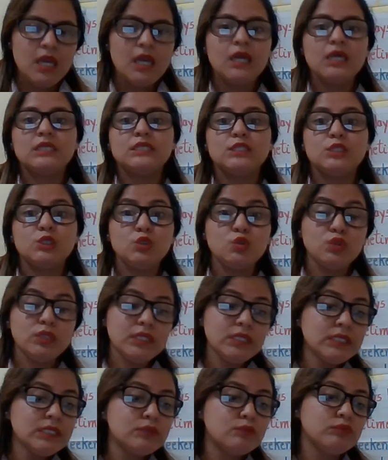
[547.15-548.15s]

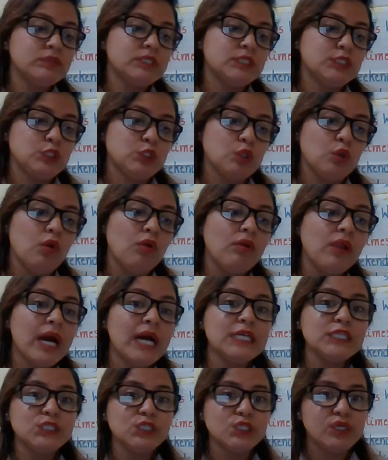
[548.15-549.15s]
Students resolve
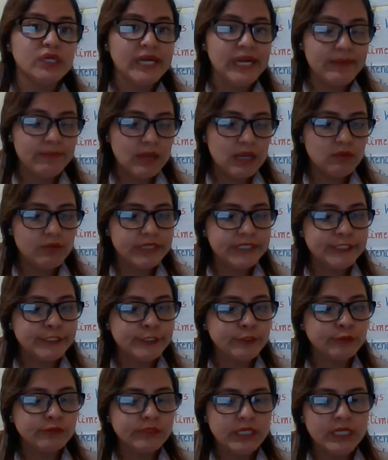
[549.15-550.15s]
a short
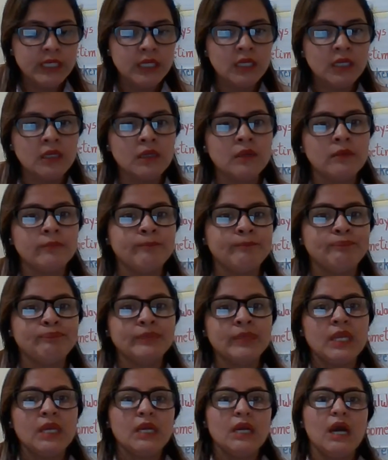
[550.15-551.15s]
evaluation and
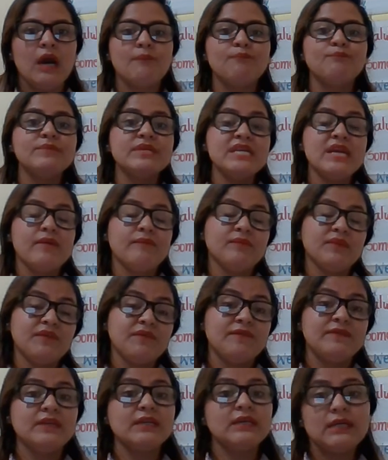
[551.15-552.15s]
at the end
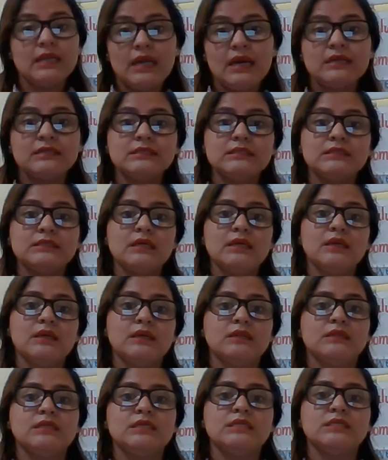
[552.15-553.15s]
of the class,
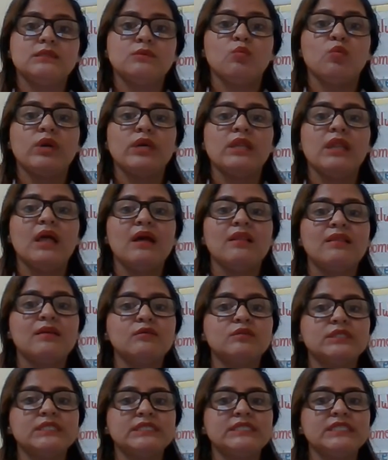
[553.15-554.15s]
and this will allow
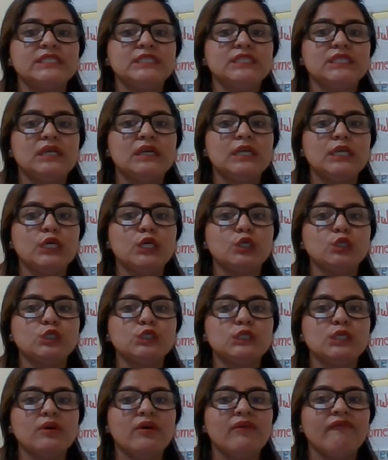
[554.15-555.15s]
the teacher
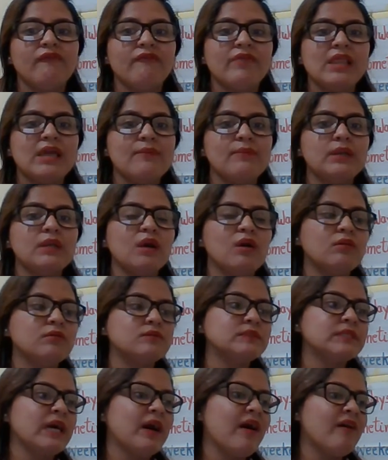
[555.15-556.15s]
note of level of
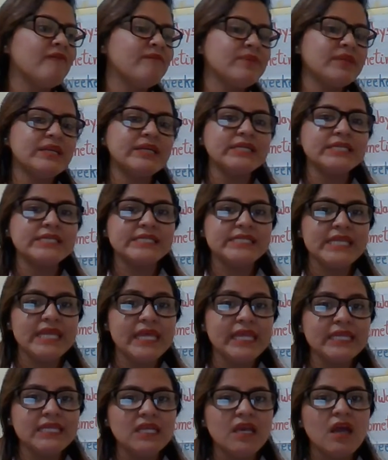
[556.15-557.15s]

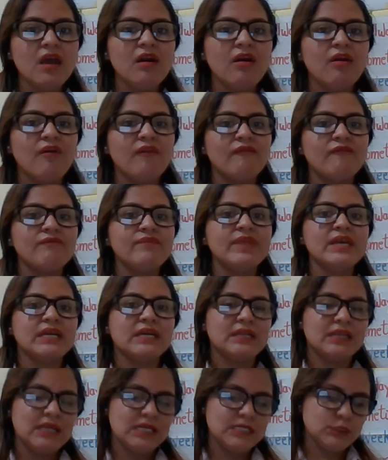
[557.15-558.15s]
understand of the
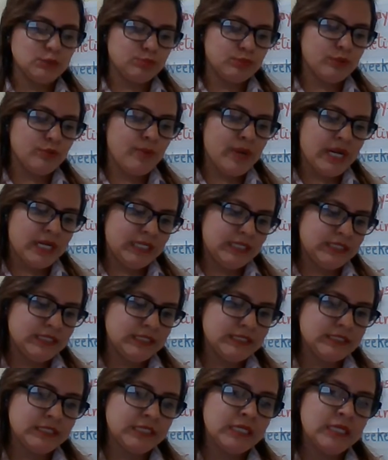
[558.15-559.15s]
class provided.